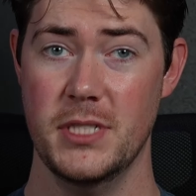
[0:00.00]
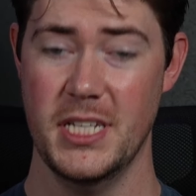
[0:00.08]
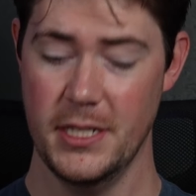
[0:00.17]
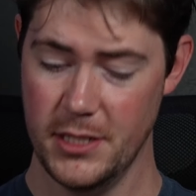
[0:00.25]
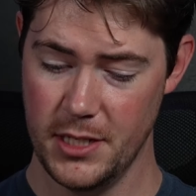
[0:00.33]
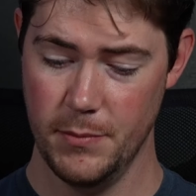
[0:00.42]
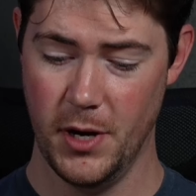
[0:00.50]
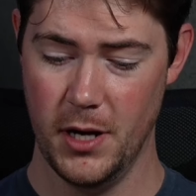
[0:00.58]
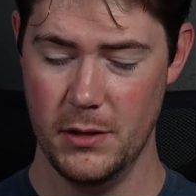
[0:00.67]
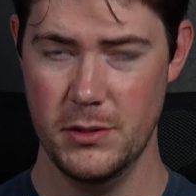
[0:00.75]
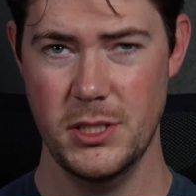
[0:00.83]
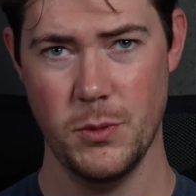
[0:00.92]
D&D
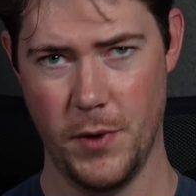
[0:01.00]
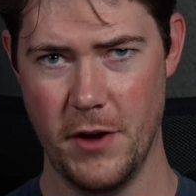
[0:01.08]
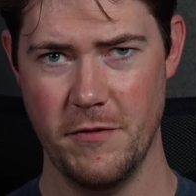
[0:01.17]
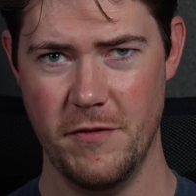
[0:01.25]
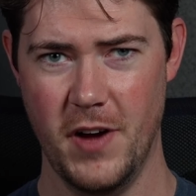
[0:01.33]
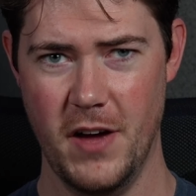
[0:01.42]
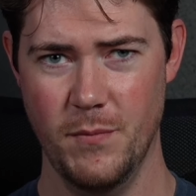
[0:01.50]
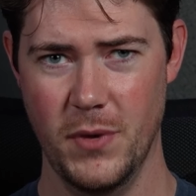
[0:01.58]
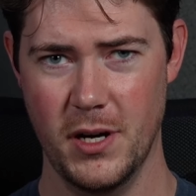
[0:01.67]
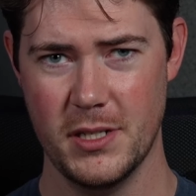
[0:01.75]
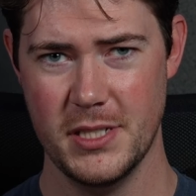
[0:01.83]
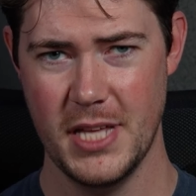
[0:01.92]
models around
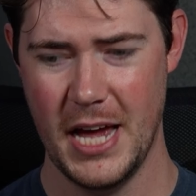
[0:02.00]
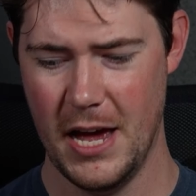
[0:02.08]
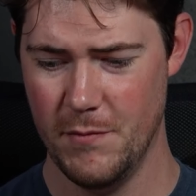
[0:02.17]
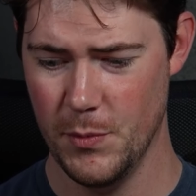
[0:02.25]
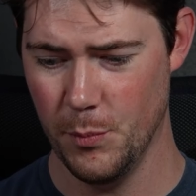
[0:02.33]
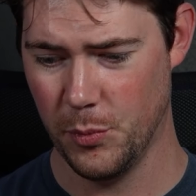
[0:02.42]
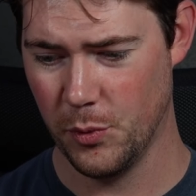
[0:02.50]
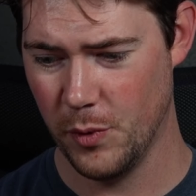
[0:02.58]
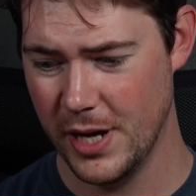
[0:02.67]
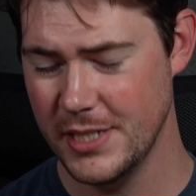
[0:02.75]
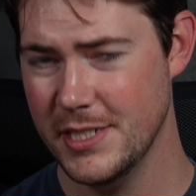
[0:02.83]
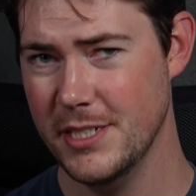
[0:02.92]
$5 that have
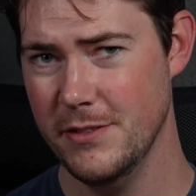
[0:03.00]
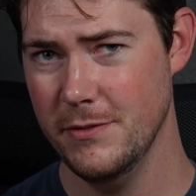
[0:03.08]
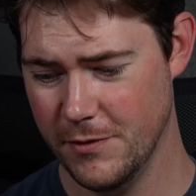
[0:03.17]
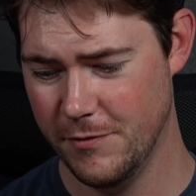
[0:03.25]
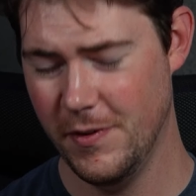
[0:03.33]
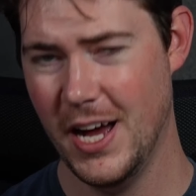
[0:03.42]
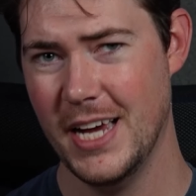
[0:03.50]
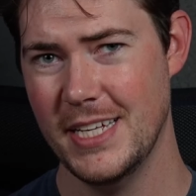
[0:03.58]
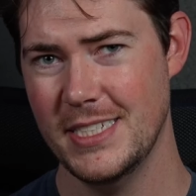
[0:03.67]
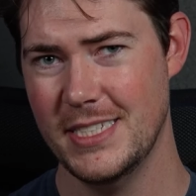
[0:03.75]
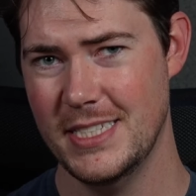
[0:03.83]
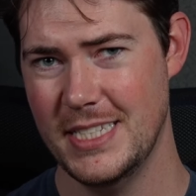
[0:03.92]
impressive defined